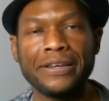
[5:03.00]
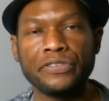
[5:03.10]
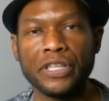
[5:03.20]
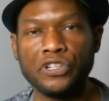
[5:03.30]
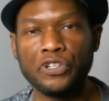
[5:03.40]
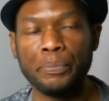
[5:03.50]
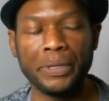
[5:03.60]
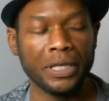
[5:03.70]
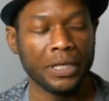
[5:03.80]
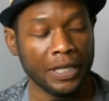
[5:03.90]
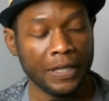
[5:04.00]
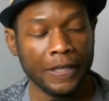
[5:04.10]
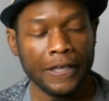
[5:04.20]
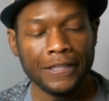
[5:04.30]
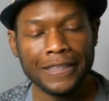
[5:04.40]
States should be.
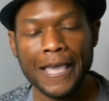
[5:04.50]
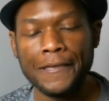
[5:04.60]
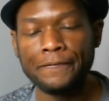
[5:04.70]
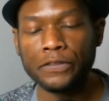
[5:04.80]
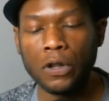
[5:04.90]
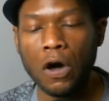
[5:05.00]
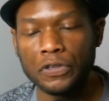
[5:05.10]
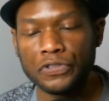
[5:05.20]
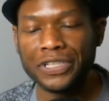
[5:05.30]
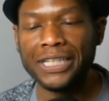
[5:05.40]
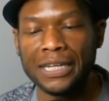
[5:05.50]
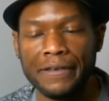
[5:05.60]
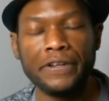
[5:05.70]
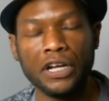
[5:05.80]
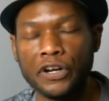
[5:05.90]
They've lost
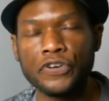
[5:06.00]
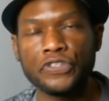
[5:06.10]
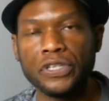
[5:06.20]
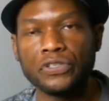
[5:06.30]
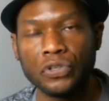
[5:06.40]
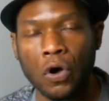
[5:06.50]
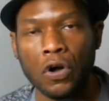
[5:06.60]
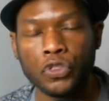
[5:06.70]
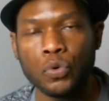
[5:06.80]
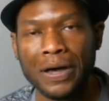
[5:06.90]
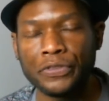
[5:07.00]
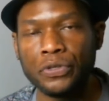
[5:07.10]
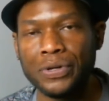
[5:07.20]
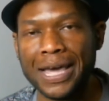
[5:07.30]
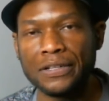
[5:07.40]
1,100 seats all throughout the
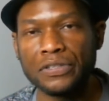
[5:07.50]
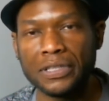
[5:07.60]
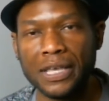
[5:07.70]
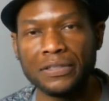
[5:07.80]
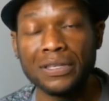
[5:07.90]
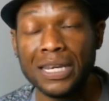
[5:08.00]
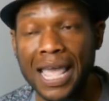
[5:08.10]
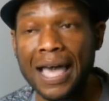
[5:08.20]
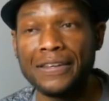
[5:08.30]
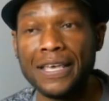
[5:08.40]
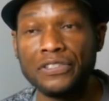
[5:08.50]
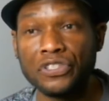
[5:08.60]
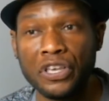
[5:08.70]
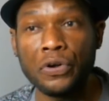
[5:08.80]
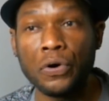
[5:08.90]
United States. And yet, they
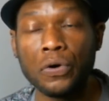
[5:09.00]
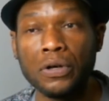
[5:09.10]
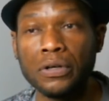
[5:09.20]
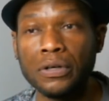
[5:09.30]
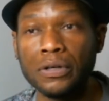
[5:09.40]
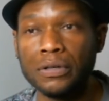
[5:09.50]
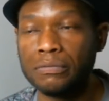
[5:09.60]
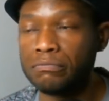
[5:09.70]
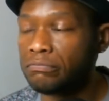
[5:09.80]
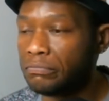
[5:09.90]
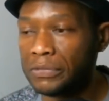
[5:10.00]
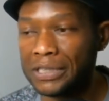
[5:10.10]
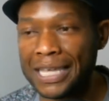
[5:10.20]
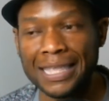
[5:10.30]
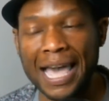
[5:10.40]
still,
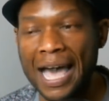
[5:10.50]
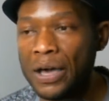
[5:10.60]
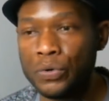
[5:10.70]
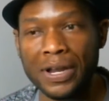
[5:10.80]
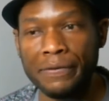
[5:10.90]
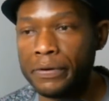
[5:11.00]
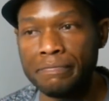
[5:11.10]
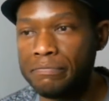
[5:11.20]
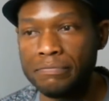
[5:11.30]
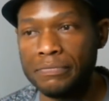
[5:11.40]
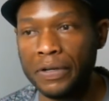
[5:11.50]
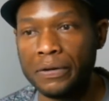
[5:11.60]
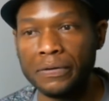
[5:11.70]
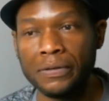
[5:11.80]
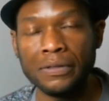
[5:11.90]
like the guy who never, you
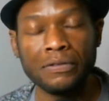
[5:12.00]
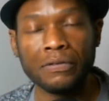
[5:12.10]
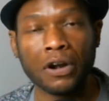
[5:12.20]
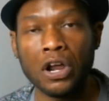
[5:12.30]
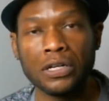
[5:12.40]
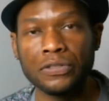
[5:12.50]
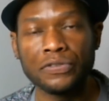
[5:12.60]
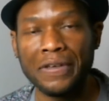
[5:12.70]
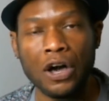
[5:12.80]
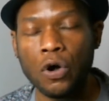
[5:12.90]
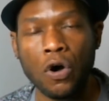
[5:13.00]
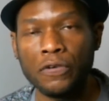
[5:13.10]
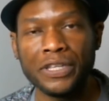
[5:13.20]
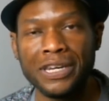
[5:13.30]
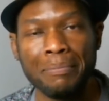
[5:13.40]
know, regardless of how
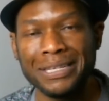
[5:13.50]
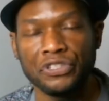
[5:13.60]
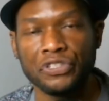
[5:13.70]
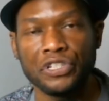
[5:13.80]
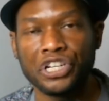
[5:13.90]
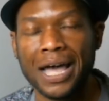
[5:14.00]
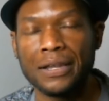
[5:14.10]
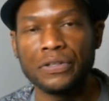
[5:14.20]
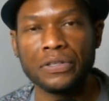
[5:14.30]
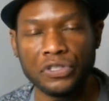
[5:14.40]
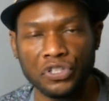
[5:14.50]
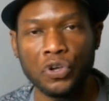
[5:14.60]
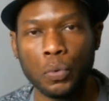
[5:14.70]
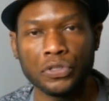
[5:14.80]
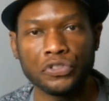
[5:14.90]
often he misses the shot,
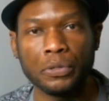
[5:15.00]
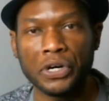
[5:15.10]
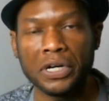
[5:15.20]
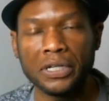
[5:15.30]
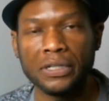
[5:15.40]
still wants the ball.